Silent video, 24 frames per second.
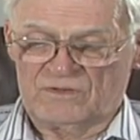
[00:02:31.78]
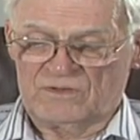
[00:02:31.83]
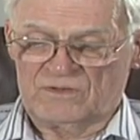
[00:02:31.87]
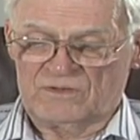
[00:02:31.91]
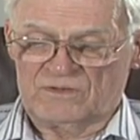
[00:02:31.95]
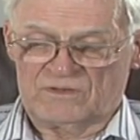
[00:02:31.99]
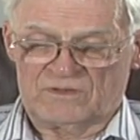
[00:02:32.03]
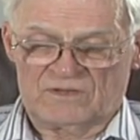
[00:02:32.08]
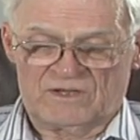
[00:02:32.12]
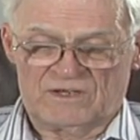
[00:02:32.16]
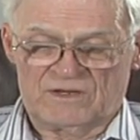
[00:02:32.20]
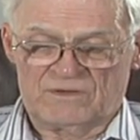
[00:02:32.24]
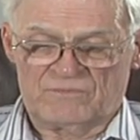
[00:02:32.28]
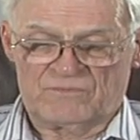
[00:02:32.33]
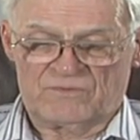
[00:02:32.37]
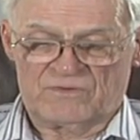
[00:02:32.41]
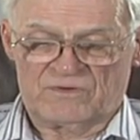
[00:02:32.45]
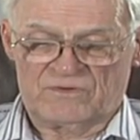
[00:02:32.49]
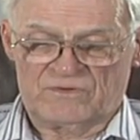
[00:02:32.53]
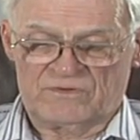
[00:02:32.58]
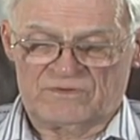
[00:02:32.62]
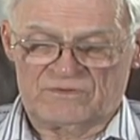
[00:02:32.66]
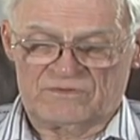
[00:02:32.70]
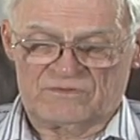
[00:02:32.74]

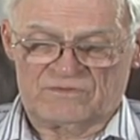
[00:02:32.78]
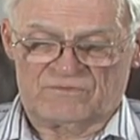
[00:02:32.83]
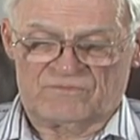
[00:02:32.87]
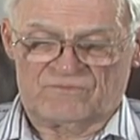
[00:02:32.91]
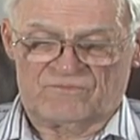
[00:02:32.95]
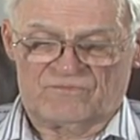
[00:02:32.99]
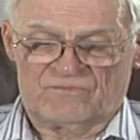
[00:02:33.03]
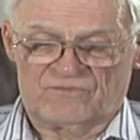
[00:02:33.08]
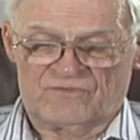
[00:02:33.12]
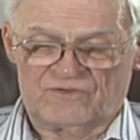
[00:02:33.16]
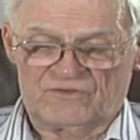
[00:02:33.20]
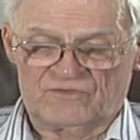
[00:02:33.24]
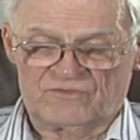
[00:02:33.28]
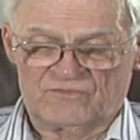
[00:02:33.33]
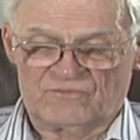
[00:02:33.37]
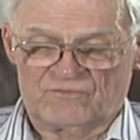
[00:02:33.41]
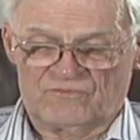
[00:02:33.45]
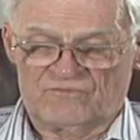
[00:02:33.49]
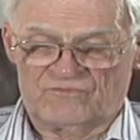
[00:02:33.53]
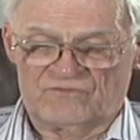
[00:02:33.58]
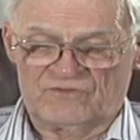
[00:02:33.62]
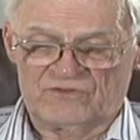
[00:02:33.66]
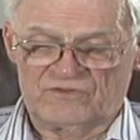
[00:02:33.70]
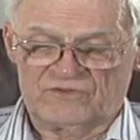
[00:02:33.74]
Library, the Thistle
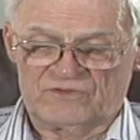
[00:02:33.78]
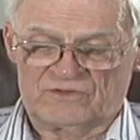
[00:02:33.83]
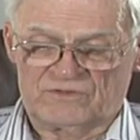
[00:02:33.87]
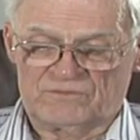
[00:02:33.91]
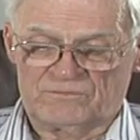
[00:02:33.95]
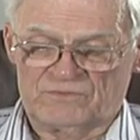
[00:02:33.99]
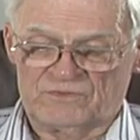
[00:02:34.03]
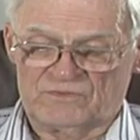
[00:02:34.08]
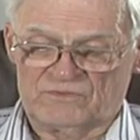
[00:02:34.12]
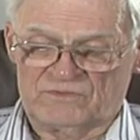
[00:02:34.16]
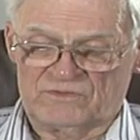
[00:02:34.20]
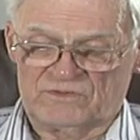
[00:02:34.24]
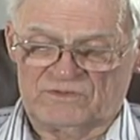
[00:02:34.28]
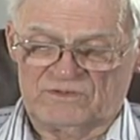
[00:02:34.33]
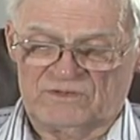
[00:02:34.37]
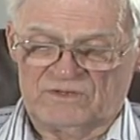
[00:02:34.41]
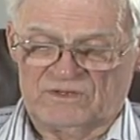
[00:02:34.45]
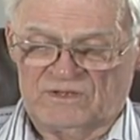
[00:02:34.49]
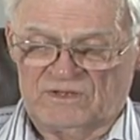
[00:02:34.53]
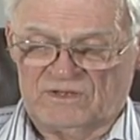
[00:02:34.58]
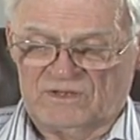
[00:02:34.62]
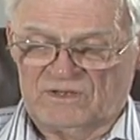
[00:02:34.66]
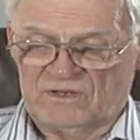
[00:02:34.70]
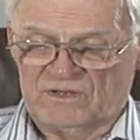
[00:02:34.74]
Physics Building,
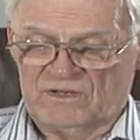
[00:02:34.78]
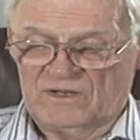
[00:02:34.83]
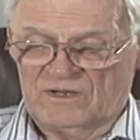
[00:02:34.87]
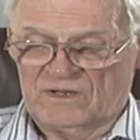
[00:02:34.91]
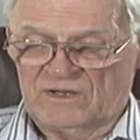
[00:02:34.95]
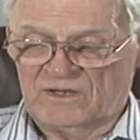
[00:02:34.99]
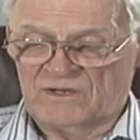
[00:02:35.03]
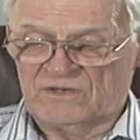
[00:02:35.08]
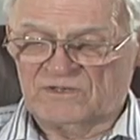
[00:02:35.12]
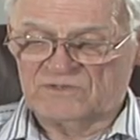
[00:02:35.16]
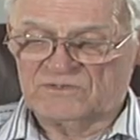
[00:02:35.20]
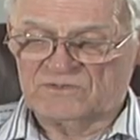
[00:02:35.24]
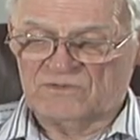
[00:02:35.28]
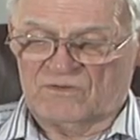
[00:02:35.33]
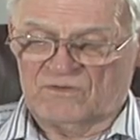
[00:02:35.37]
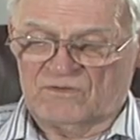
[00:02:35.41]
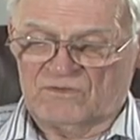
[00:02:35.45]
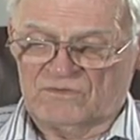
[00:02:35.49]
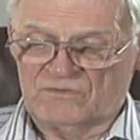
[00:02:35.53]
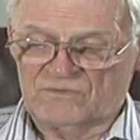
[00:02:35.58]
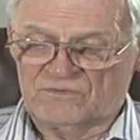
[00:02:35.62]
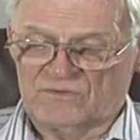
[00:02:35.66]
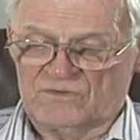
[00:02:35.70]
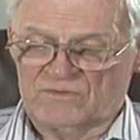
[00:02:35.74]
Hayes
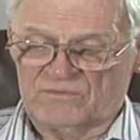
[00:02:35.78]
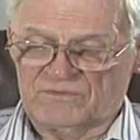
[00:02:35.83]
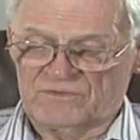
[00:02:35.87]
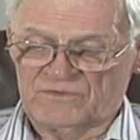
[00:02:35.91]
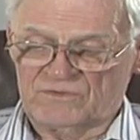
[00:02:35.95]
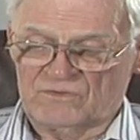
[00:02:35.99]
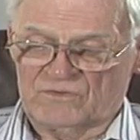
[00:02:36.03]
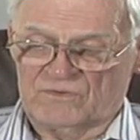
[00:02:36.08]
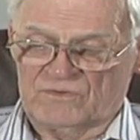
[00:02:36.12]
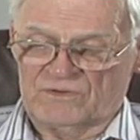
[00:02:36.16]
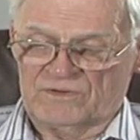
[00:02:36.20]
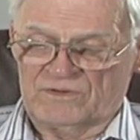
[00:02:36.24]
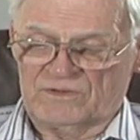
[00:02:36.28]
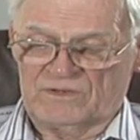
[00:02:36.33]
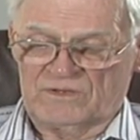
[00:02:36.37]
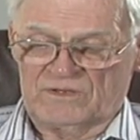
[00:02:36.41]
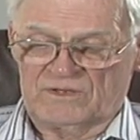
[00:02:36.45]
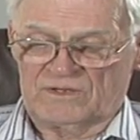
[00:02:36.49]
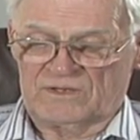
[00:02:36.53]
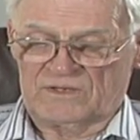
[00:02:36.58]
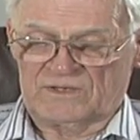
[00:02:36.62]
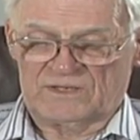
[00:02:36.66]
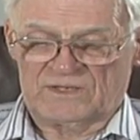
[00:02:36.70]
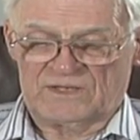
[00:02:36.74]
Hall Dormitory,
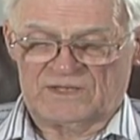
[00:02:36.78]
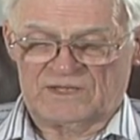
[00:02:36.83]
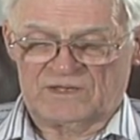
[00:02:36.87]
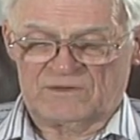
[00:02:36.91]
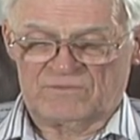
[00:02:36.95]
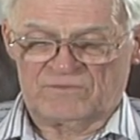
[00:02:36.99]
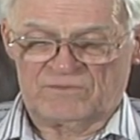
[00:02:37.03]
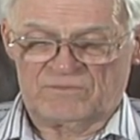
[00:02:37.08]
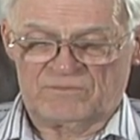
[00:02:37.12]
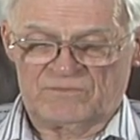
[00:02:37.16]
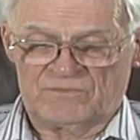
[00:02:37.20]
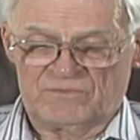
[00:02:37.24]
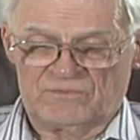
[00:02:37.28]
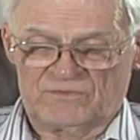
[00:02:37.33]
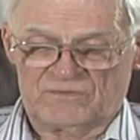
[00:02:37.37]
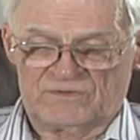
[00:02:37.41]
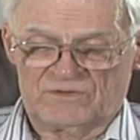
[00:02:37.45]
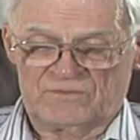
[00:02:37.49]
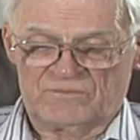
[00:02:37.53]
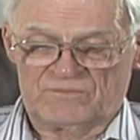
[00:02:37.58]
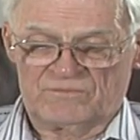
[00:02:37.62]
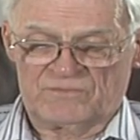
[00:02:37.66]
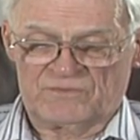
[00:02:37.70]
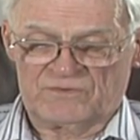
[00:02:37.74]
and Academy
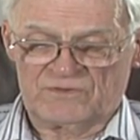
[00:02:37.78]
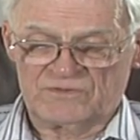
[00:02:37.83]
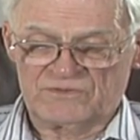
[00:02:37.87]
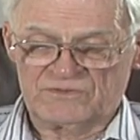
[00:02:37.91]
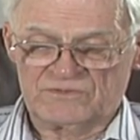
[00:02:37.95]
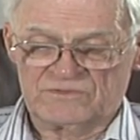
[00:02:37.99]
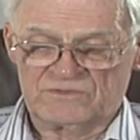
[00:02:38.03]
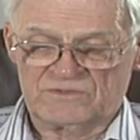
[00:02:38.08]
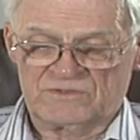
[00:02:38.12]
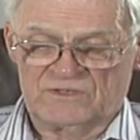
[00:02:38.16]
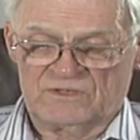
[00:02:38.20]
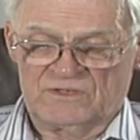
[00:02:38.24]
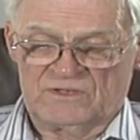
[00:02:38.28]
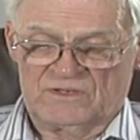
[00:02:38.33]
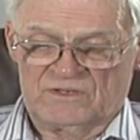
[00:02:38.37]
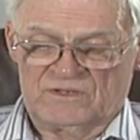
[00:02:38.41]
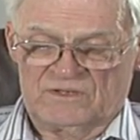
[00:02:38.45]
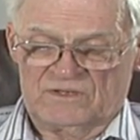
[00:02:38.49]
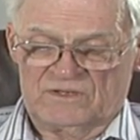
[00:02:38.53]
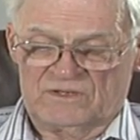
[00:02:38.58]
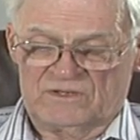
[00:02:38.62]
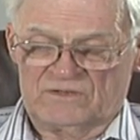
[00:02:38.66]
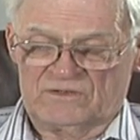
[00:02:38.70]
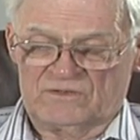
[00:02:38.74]
Building purchased,
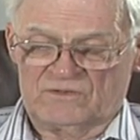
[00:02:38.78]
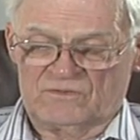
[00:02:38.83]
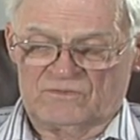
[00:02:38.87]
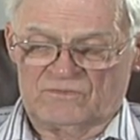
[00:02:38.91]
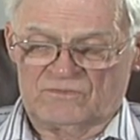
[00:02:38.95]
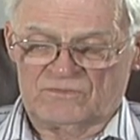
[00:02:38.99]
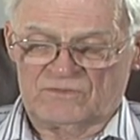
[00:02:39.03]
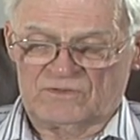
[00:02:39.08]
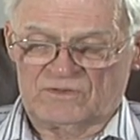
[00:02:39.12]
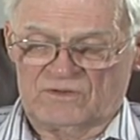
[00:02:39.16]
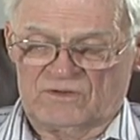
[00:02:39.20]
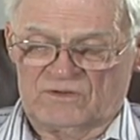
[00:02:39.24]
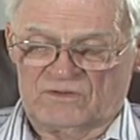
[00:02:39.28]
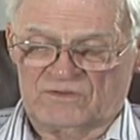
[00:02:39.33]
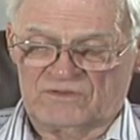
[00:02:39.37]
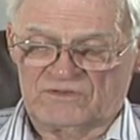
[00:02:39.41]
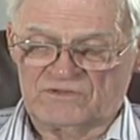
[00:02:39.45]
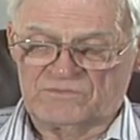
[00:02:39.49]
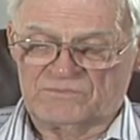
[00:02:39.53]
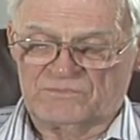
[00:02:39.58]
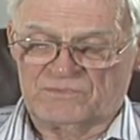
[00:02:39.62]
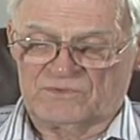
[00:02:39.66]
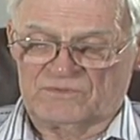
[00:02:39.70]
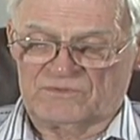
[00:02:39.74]
and the old
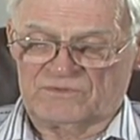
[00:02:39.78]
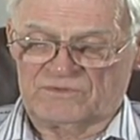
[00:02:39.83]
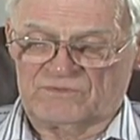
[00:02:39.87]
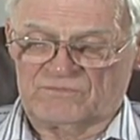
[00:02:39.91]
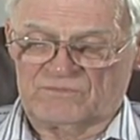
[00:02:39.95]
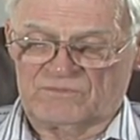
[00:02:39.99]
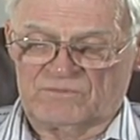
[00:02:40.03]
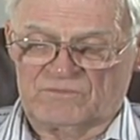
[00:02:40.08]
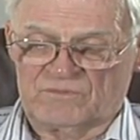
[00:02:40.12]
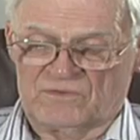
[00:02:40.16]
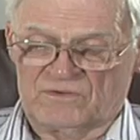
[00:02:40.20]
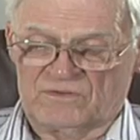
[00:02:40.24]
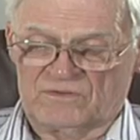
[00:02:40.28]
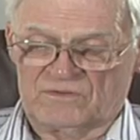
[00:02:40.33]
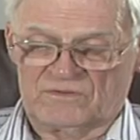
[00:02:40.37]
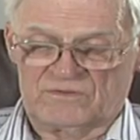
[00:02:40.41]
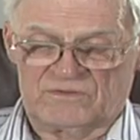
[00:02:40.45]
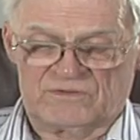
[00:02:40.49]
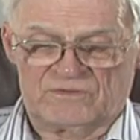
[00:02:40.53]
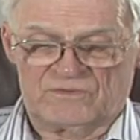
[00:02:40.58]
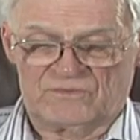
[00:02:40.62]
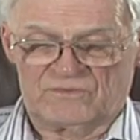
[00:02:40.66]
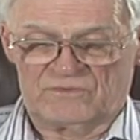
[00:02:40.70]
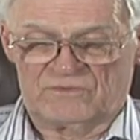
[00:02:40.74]
college building remodeled
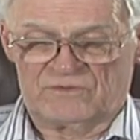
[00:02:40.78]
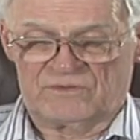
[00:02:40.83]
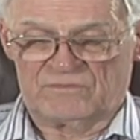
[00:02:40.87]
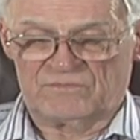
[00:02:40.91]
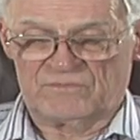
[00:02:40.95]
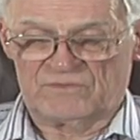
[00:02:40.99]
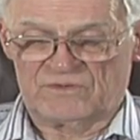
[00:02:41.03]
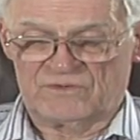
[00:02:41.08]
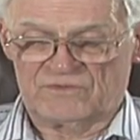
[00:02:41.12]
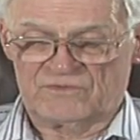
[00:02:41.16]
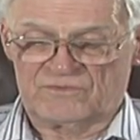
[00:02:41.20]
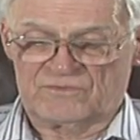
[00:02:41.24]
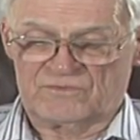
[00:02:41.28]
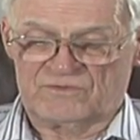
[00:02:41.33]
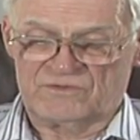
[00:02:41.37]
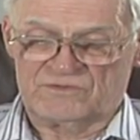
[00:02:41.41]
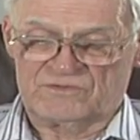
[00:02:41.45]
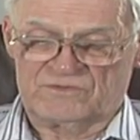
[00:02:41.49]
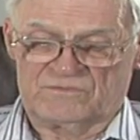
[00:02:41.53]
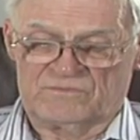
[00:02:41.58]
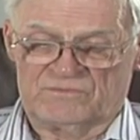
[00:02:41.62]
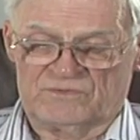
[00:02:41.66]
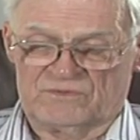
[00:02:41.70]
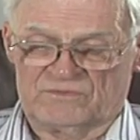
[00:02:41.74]
into the
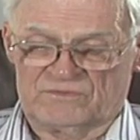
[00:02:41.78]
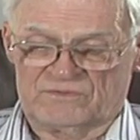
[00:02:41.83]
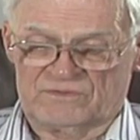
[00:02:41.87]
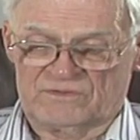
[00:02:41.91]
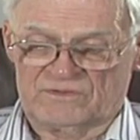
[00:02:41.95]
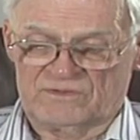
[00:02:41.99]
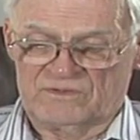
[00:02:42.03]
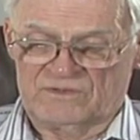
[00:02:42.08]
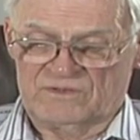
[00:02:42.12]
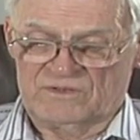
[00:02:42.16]
administration building.